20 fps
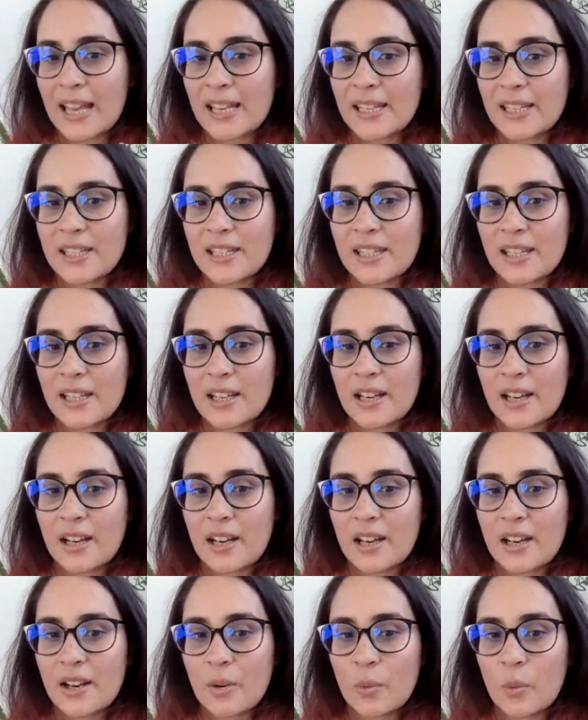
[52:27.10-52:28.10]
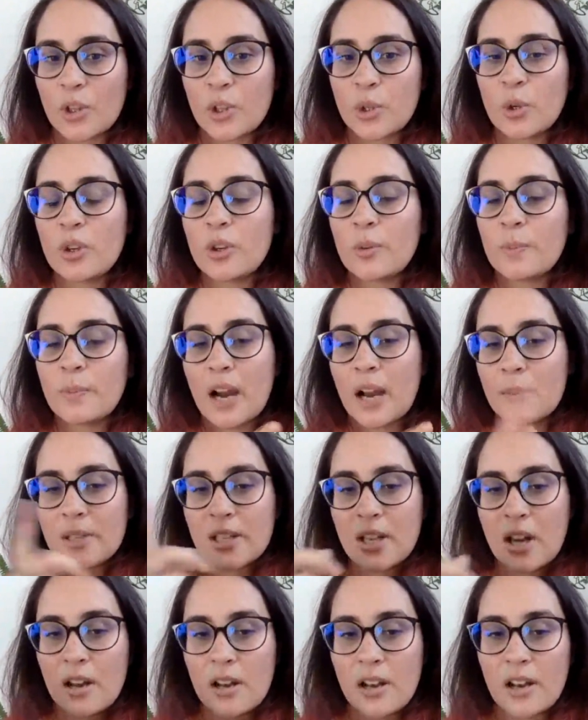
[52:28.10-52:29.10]
and What You
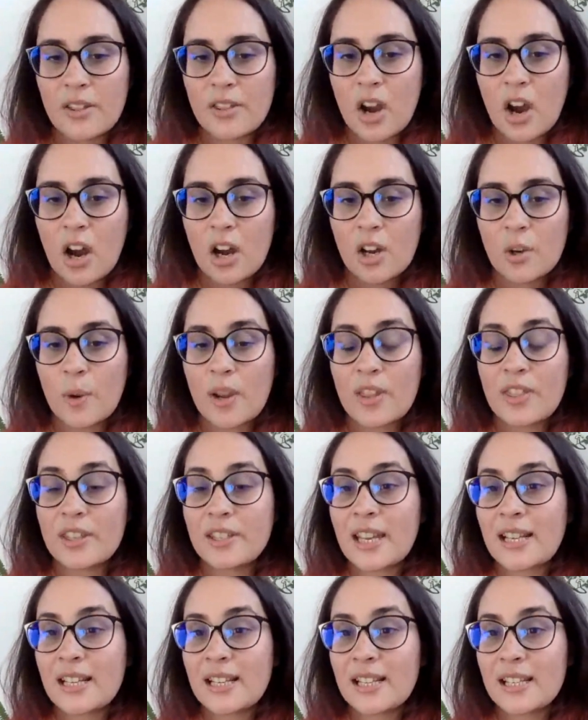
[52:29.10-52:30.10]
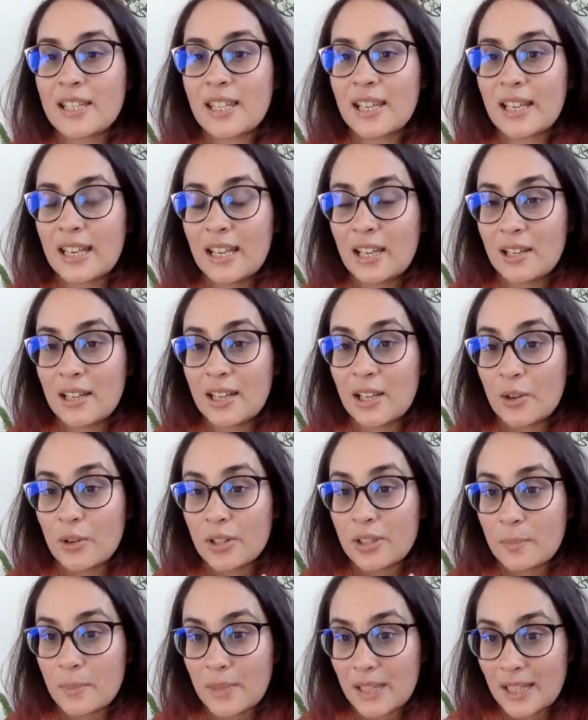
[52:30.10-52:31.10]
I Must Learn the Hard Way, The Deadliest Thing in
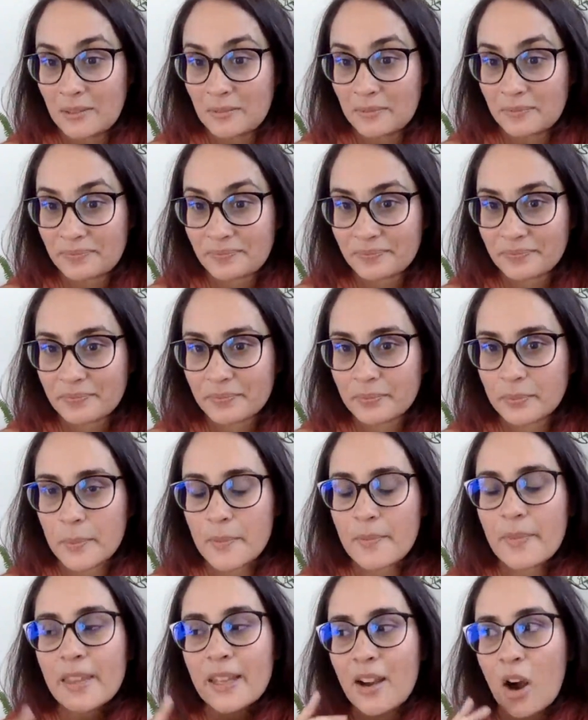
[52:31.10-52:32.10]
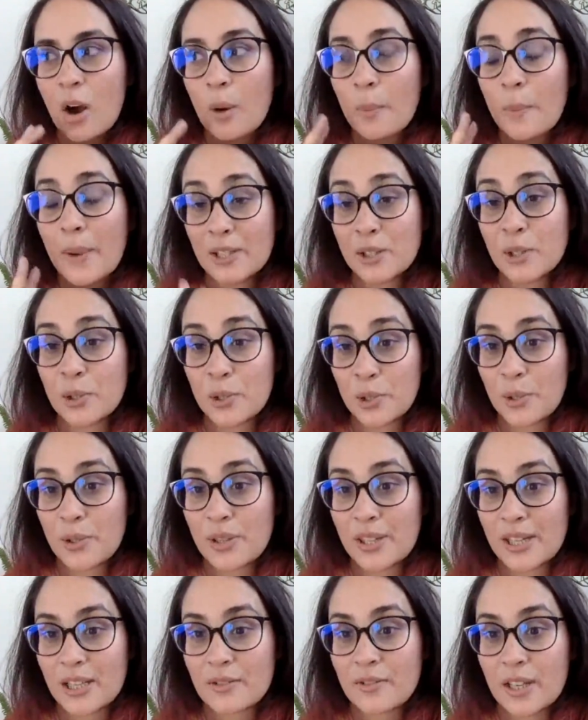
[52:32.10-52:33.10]
Here Is Me, All based on
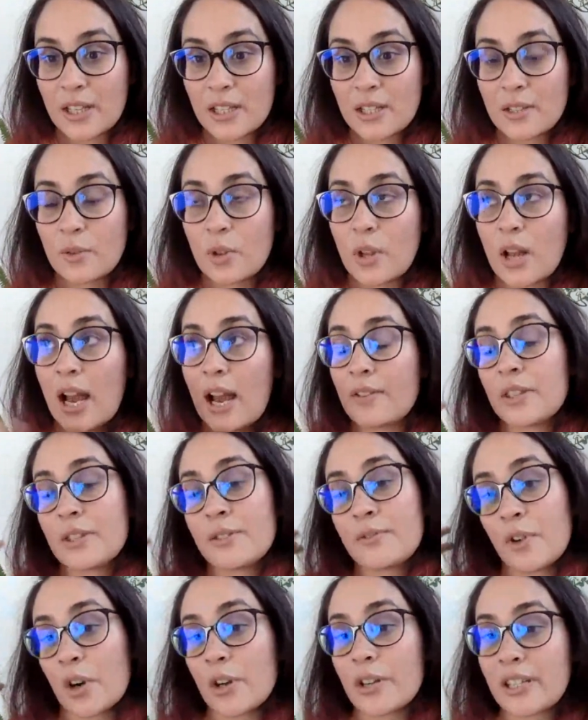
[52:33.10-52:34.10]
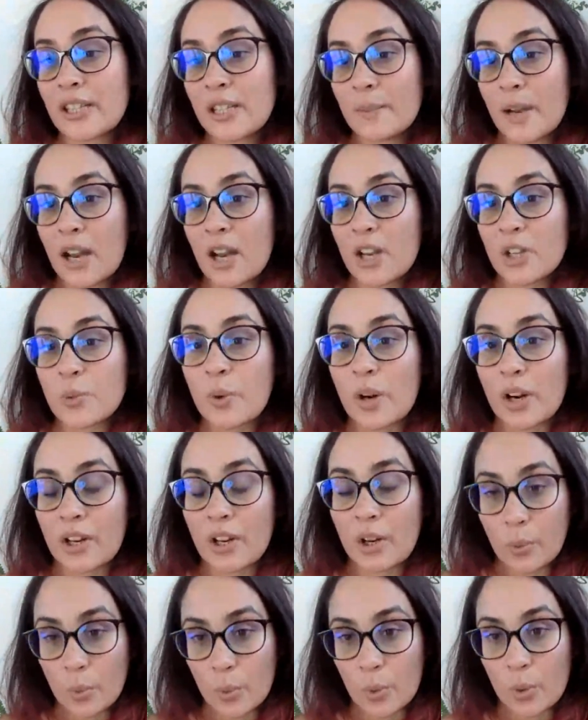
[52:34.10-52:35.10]
two things. First of all, I have this forest in my house
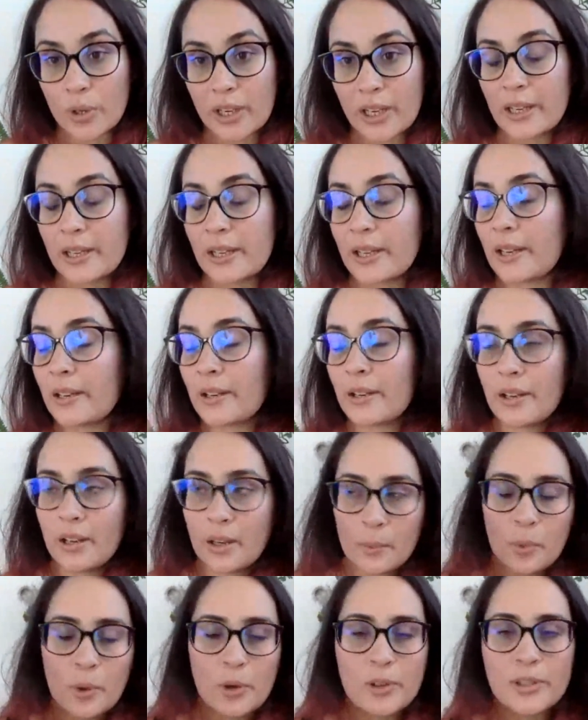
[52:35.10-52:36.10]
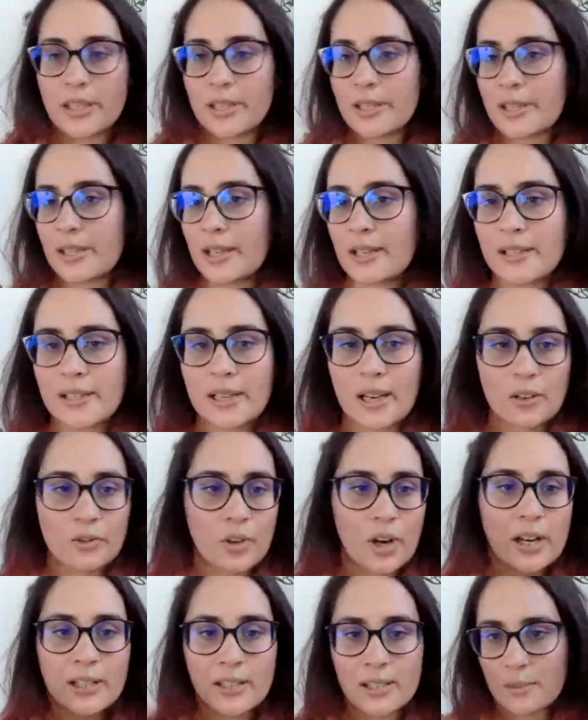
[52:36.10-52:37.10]
where I go walking and I process things and
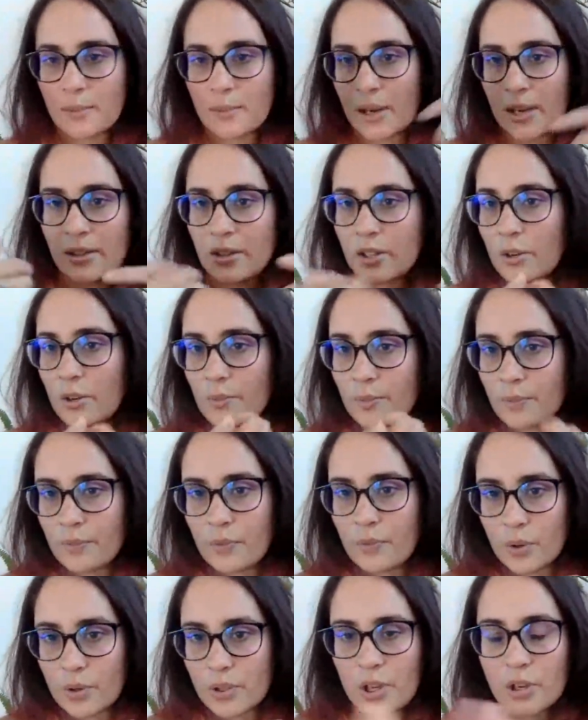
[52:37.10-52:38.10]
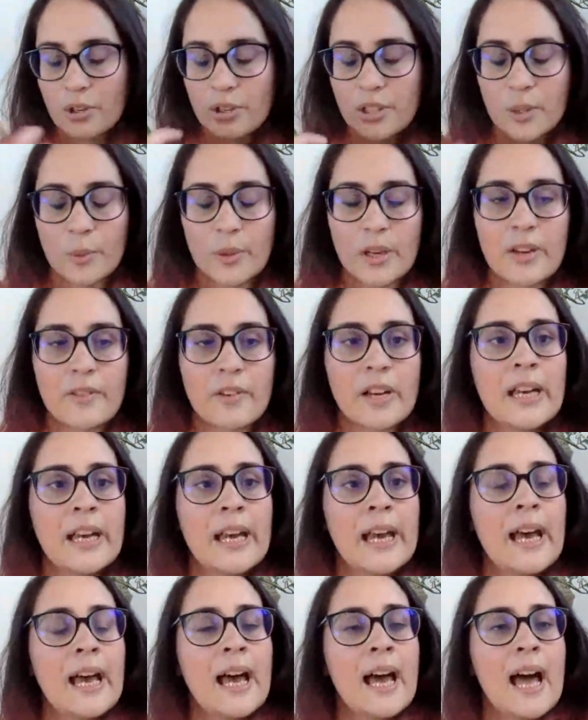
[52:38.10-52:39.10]
I write in my, you know, voice note and
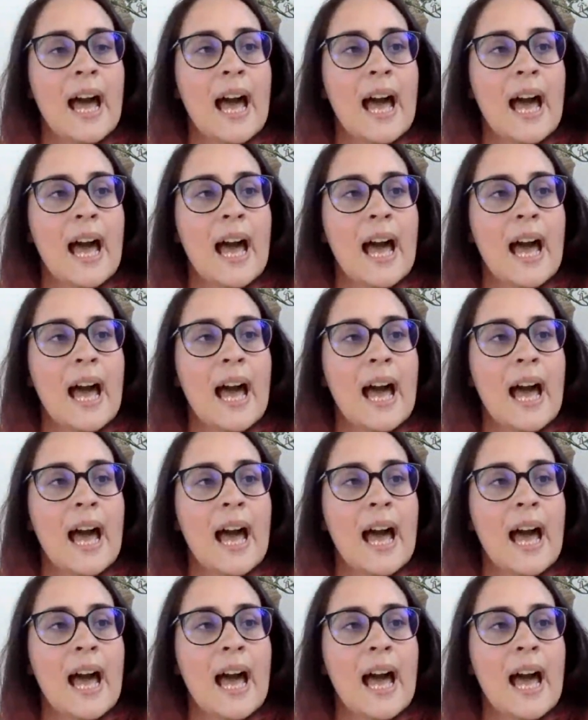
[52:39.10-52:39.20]
whatever